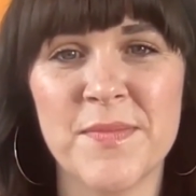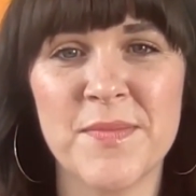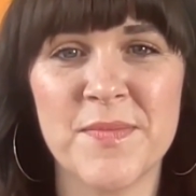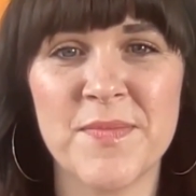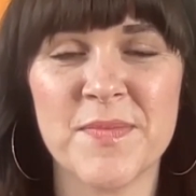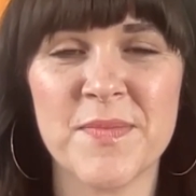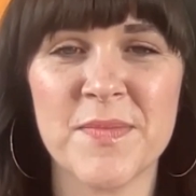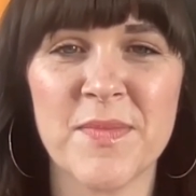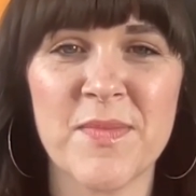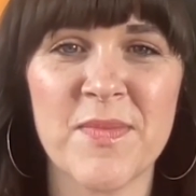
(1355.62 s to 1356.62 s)

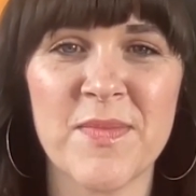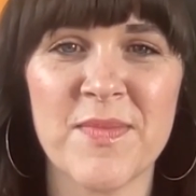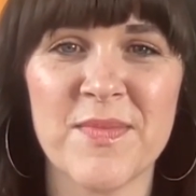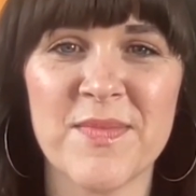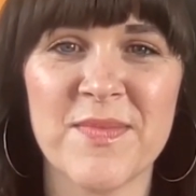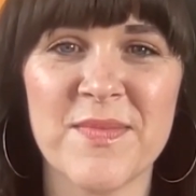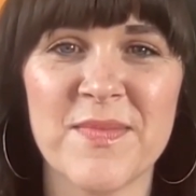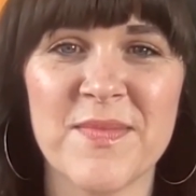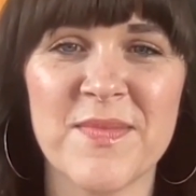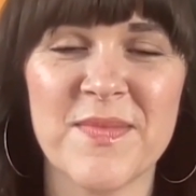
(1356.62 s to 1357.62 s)

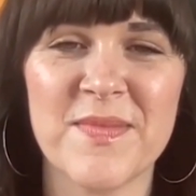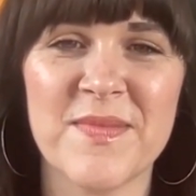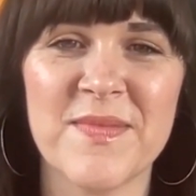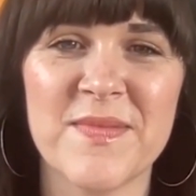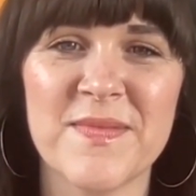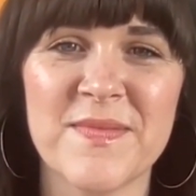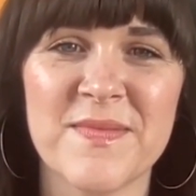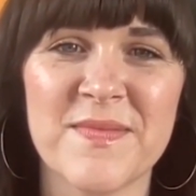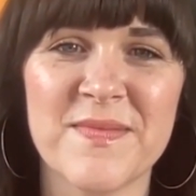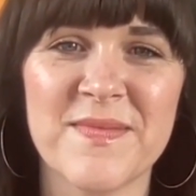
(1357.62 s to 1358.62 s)

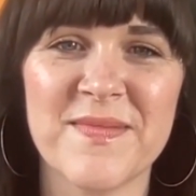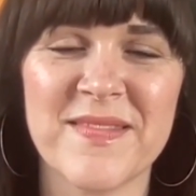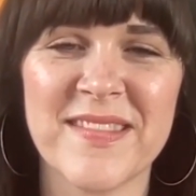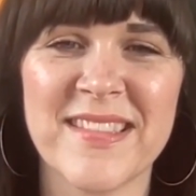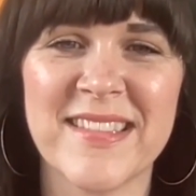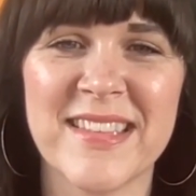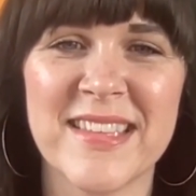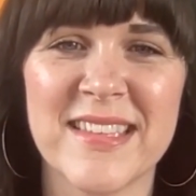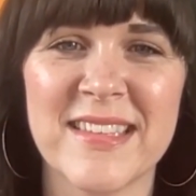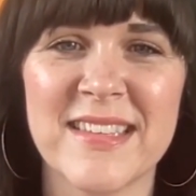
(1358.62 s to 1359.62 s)

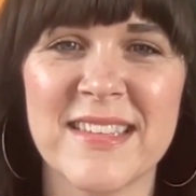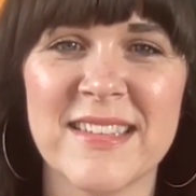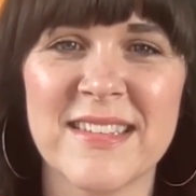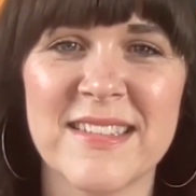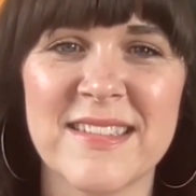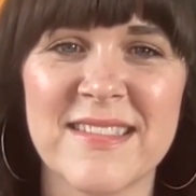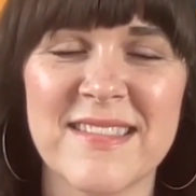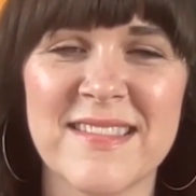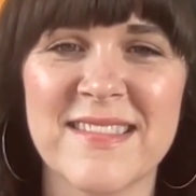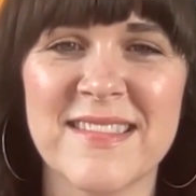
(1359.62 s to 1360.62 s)

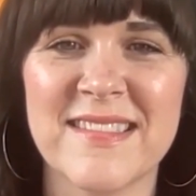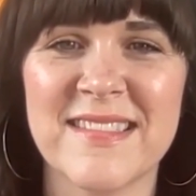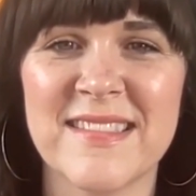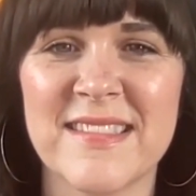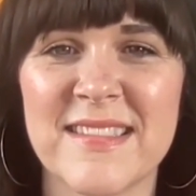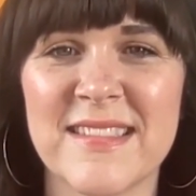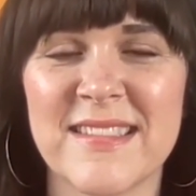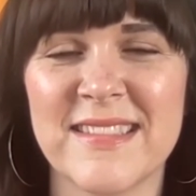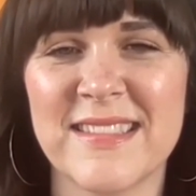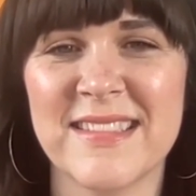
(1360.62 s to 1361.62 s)

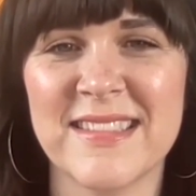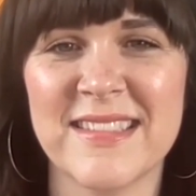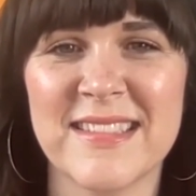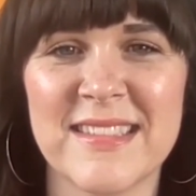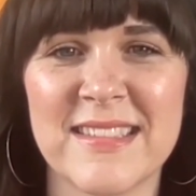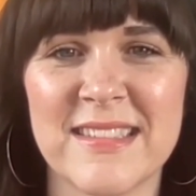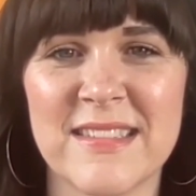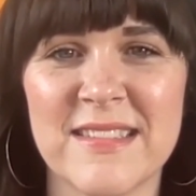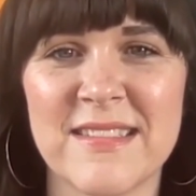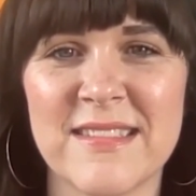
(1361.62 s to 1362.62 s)

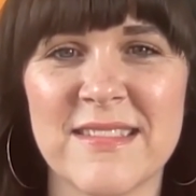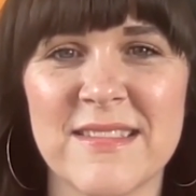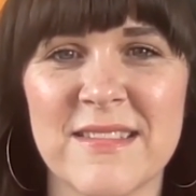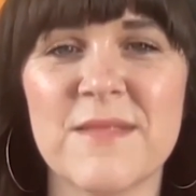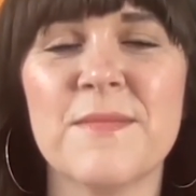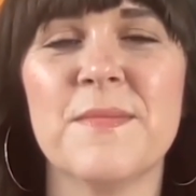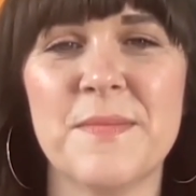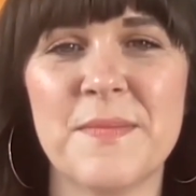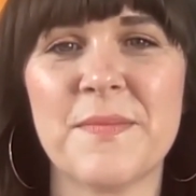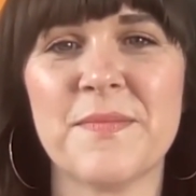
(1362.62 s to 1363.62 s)
No words are spoken by the person on screen.